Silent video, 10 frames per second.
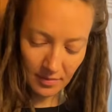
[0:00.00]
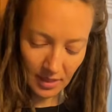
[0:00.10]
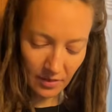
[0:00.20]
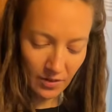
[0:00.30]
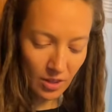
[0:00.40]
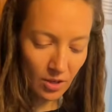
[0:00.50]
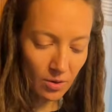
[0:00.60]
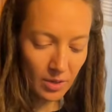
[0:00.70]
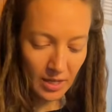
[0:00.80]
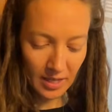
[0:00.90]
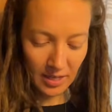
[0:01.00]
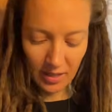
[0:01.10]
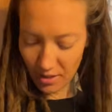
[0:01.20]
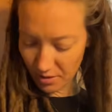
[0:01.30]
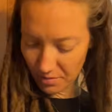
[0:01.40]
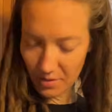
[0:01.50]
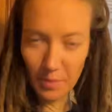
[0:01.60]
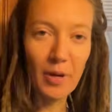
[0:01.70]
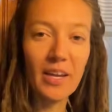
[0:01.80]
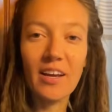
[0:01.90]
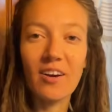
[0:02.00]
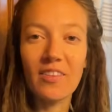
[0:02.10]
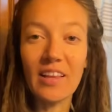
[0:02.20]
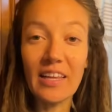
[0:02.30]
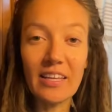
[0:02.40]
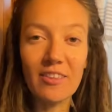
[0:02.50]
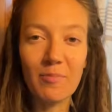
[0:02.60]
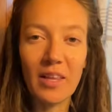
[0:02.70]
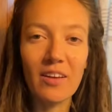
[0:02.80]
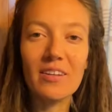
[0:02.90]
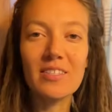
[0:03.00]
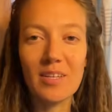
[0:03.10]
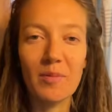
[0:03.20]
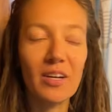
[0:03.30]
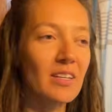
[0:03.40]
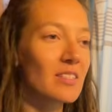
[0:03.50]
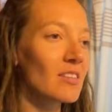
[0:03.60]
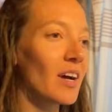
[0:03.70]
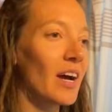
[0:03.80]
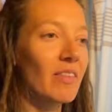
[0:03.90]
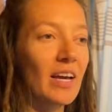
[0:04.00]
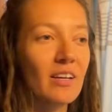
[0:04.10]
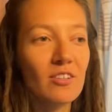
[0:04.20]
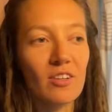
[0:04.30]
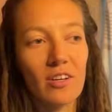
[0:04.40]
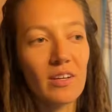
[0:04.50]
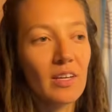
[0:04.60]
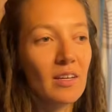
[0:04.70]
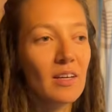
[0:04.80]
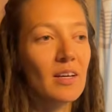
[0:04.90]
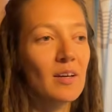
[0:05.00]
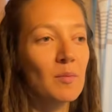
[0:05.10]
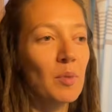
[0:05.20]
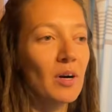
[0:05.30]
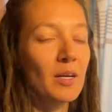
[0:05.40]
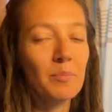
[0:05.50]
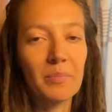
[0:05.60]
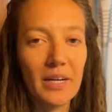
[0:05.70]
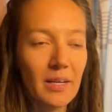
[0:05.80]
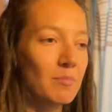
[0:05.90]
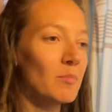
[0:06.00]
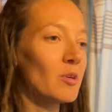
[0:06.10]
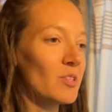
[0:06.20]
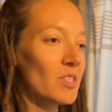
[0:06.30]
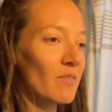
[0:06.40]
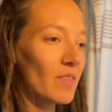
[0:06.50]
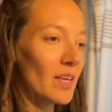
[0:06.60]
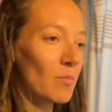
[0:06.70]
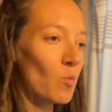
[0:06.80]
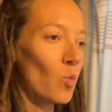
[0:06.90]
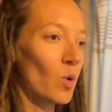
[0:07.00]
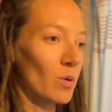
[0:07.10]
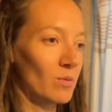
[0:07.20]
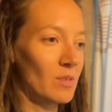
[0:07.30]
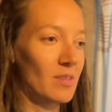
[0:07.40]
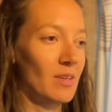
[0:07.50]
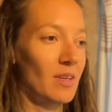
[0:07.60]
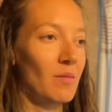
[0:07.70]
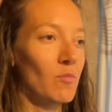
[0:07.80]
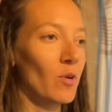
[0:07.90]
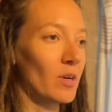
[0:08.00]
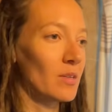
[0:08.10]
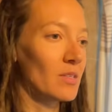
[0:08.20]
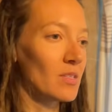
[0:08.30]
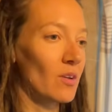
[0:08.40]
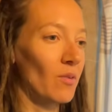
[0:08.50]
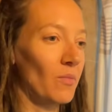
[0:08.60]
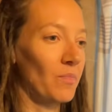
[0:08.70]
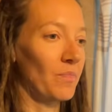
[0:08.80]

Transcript: Even though, depending on the length of my locks, some are going to still have that interlocking part, but most of them won't anymore. So